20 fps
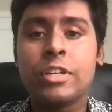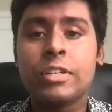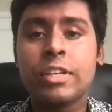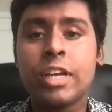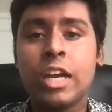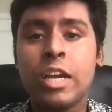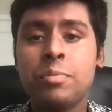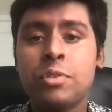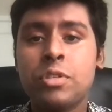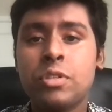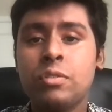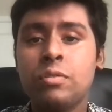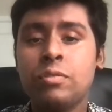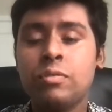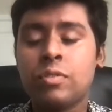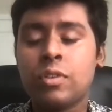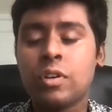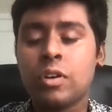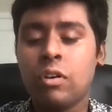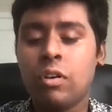types
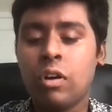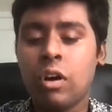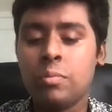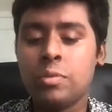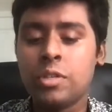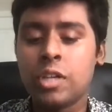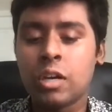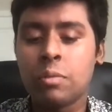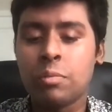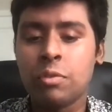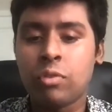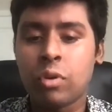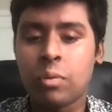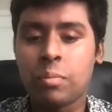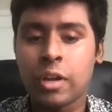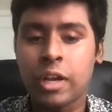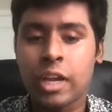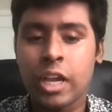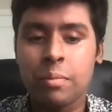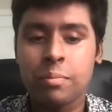of clubs that could be
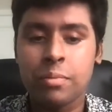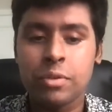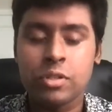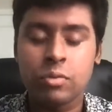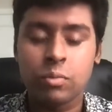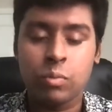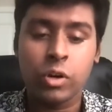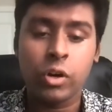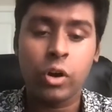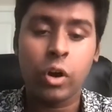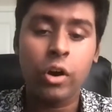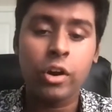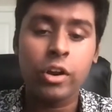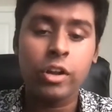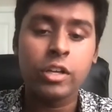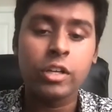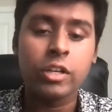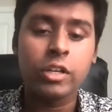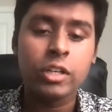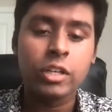formed on campus
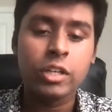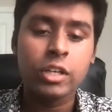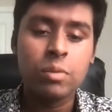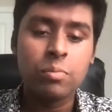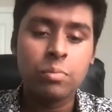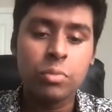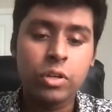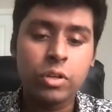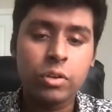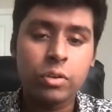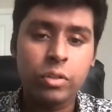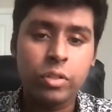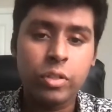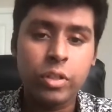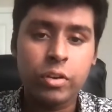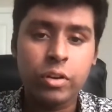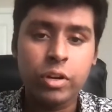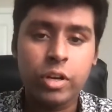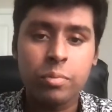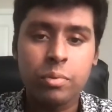regarding political
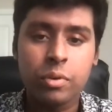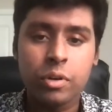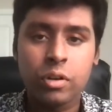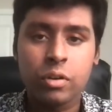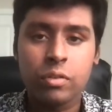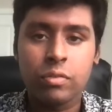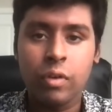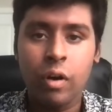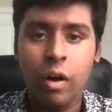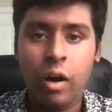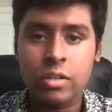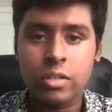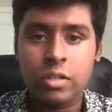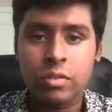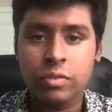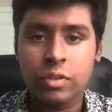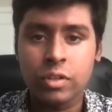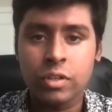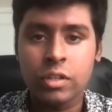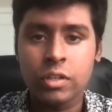theory, political
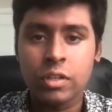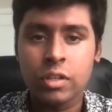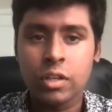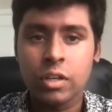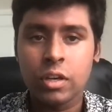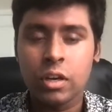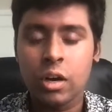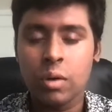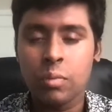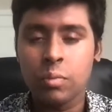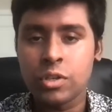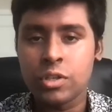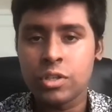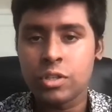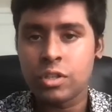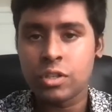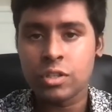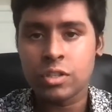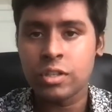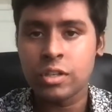philosophy, which
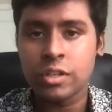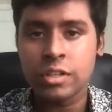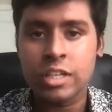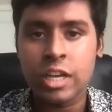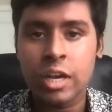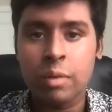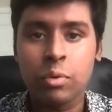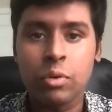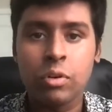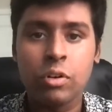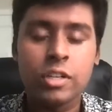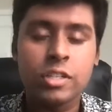is just an example.